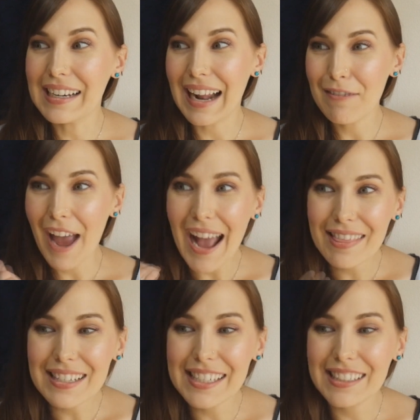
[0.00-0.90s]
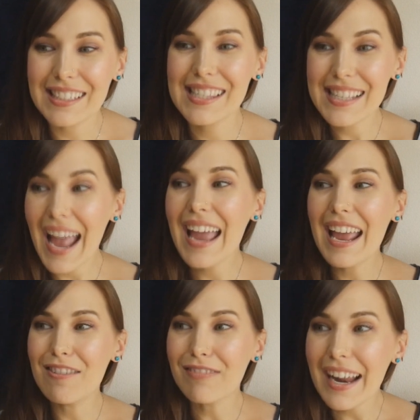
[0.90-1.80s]
and I've had the tiers set
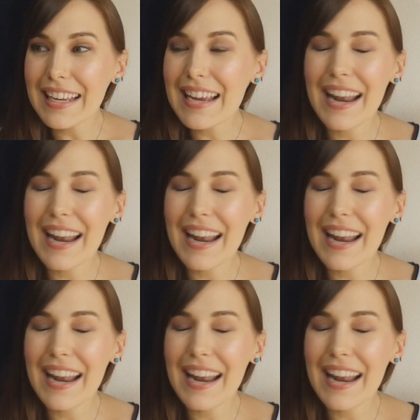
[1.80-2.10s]
and ready,